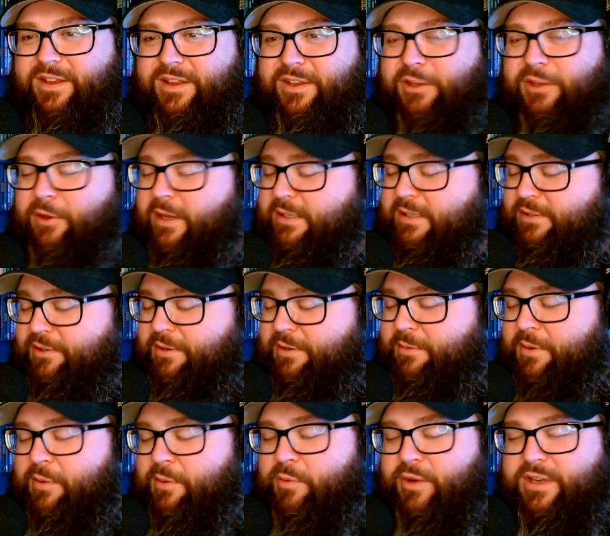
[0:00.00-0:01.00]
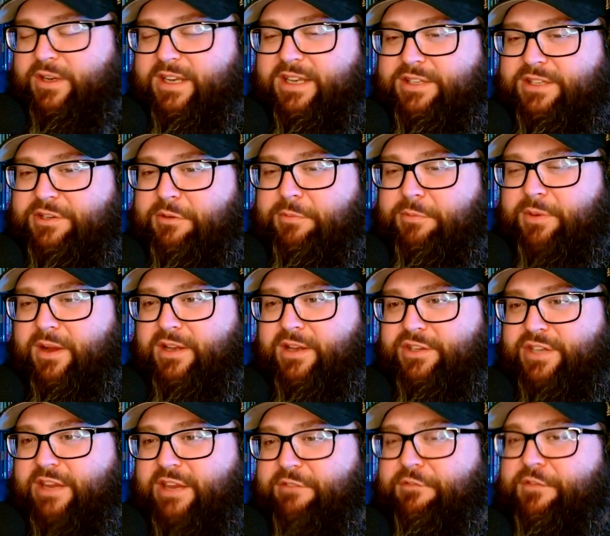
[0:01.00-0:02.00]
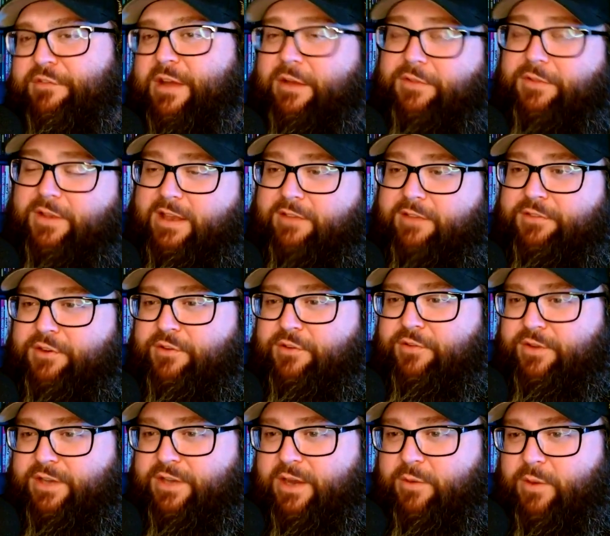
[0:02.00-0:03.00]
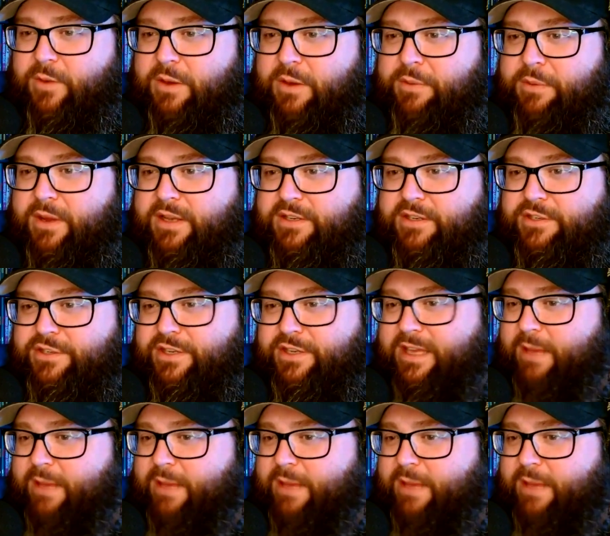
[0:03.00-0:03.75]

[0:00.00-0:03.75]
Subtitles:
You guys told him no more day 2 punch. He found the leftover day 1 punch and